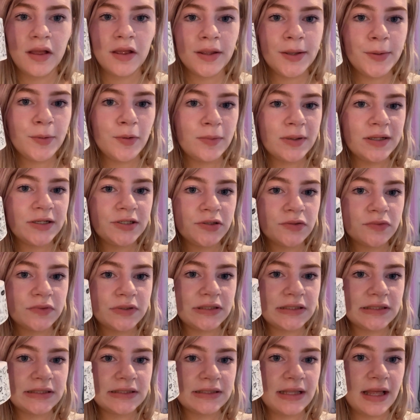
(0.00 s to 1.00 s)
you probably saw it
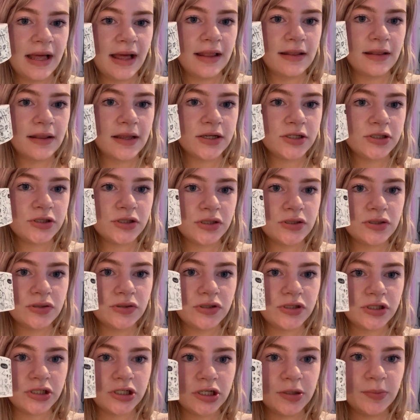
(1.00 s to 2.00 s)
just there that I
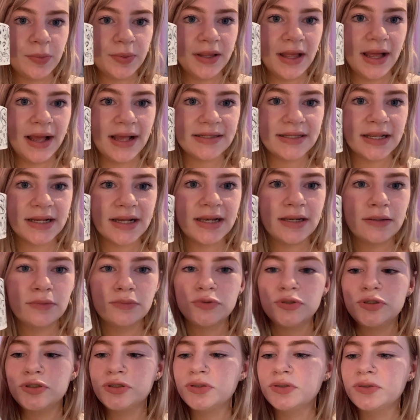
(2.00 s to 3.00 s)
showed you. But yeah, it's like a little
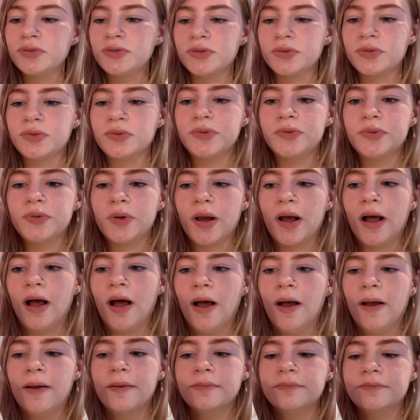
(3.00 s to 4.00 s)
doodle
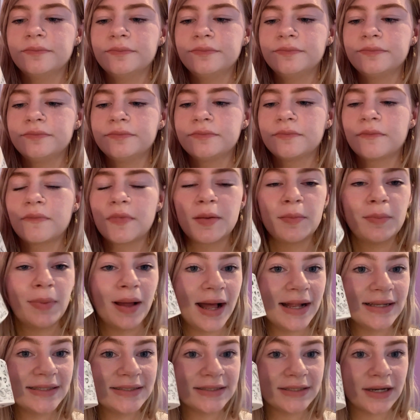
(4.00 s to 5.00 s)

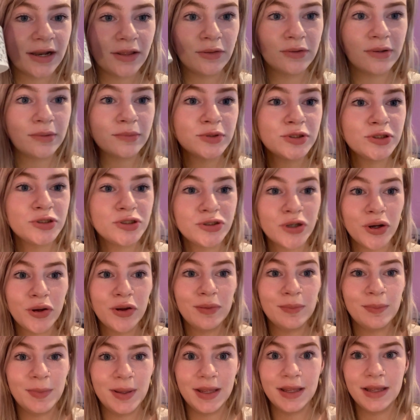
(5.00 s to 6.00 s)
pattern. I thought that was
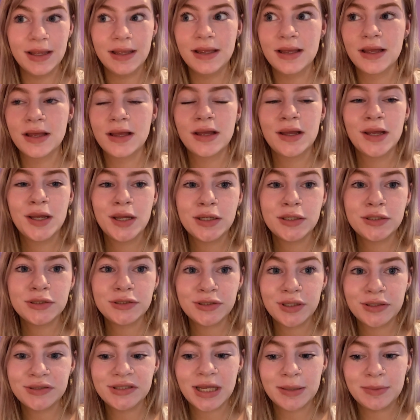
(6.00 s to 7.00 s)
so me.
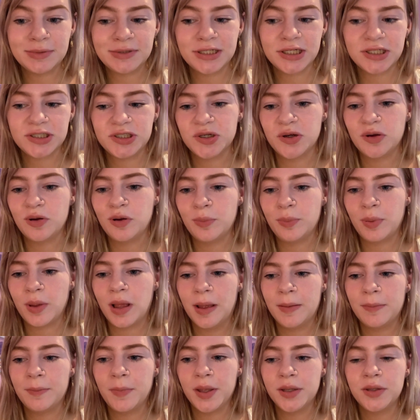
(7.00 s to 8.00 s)
So Cyber Chick Shop,
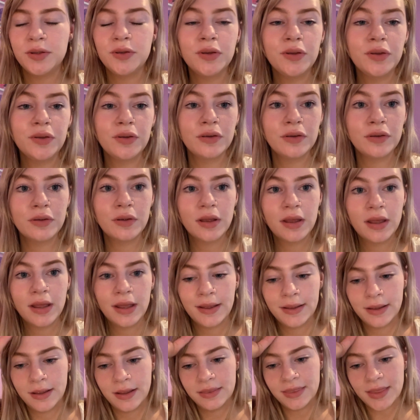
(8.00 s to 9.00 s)
my new
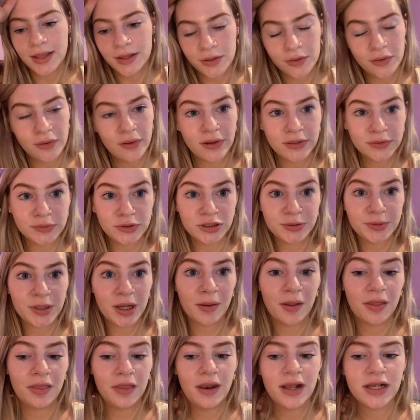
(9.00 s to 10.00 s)
thank you cards, which should be
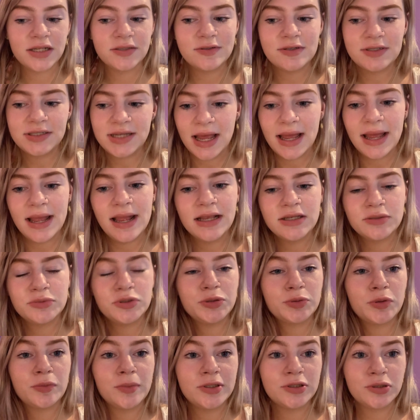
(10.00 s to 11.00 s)
coming in the next few days, which
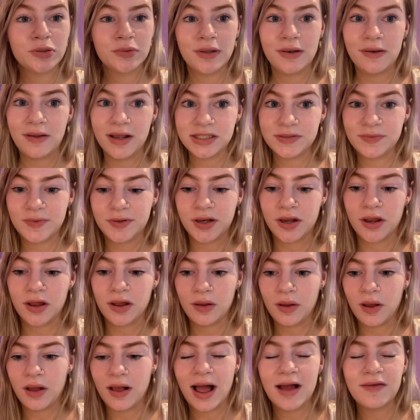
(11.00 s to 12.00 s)
you probably saw in the last
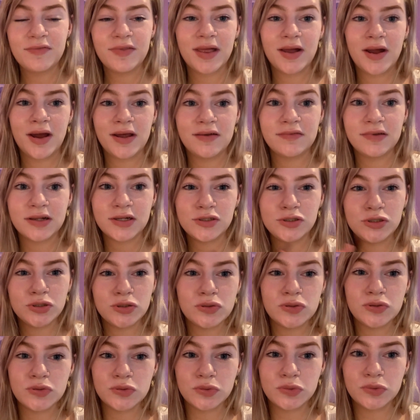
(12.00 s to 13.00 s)
video, have that kind of like
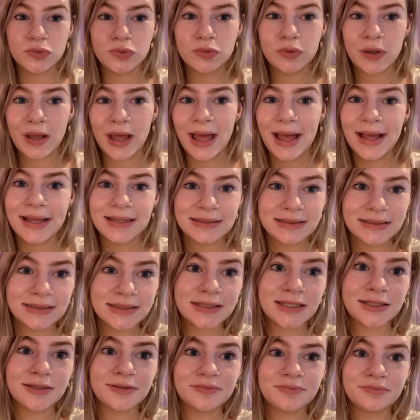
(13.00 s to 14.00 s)

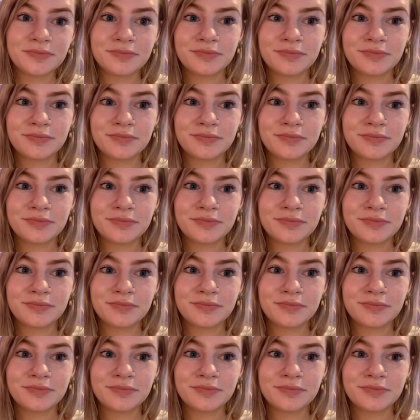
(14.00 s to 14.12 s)
doodle-esque